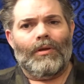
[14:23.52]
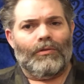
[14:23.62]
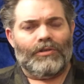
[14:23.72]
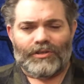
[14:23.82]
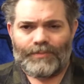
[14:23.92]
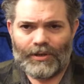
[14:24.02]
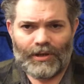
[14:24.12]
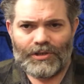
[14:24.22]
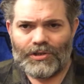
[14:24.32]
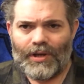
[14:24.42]
Just
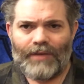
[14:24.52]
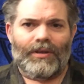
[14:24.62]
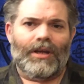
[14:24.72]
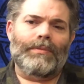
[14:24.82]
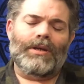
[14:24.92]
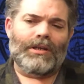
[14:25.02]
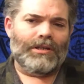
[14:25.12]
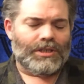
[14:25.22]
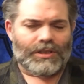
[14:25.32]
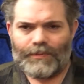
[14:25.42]
because you have
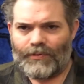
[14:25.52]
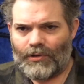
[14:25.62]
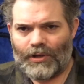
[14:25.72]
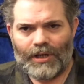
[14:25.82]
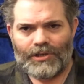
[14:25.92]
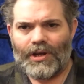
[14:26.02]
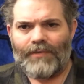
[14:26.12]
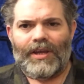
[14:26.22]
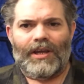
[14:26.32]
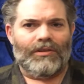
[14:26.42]
diabetes, because you
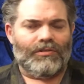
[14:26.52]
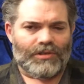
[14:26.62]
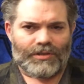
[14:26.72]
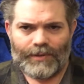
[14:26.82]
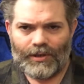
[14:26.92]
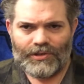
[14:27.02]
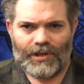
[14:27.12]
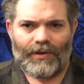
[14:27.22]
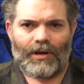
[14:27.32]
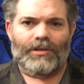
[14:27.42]
have cancer, just because you
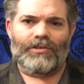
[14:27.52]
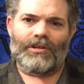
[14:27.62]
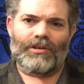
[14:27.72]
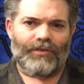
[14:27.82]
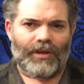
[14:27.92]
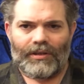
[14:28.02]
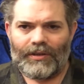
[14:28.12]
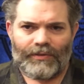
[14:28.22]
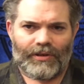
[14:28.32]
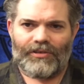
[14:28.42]
have heart disease, fatty
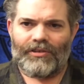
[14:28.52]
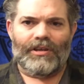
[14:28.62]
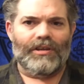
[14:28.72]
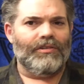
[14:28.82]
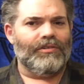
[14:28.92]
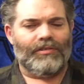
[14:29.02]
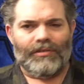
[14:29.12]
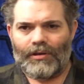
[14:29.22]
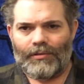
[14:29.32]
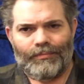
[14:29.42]
liver disease,
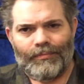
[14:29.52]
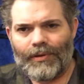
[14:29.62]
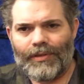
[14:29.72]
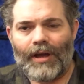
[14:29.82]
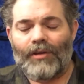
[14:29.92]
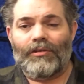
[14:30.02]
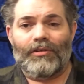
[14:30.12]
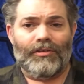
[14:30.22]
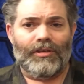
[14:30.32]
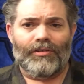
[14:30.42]
1,000
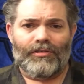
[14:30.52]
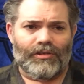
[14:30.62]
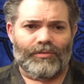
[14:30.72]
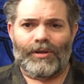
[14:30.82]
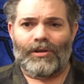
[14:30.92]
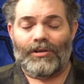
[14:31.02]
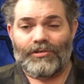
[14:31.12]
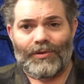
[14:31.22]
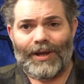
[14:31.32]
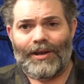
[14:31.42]
diseases, just because
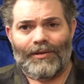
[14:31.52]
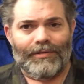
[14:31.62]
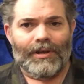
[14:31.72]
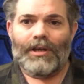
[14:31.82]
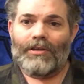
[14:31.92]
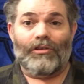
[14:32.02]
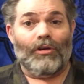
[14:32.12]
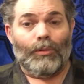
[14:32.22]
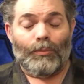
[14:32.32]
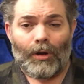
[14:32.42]
you have
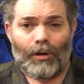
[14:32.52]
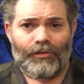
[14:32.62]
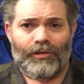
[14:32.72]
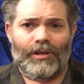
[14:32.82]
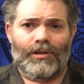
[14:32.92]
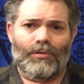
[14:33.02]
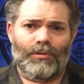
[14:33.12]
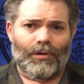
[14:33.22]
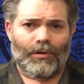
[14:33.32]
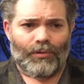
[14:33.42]
cerebral palsy
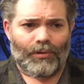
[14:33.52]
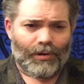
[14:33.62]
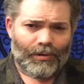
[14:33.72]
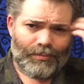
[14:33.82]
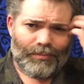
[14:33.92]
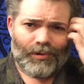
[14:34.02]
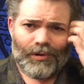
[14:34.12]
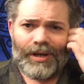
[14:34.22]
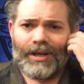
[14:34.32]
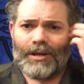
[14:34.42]

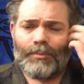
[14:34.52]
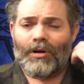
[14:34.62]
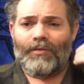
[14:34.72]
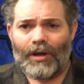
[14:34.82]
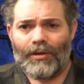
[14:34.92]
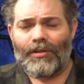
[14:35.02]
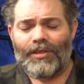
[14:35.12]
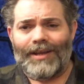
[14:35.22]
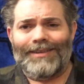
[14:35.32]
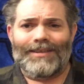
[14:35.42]
or any number of other
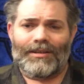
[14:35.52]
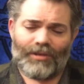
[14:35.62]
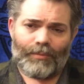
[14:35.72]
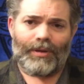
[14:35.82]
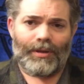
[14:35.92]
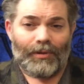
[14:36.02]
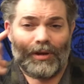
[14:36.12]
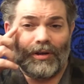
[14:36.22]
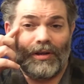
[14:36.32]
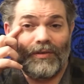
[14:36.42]
things that some people,
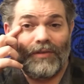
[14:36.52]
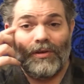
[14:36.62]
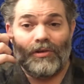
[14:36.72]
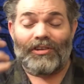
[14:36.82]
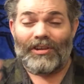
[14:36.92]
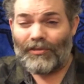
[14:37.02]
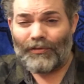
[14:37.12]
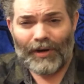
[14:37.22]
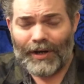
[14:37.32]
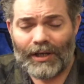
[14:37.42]
even if you're
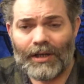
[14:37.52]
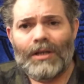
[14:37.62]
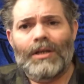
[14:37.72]
schizophrenic,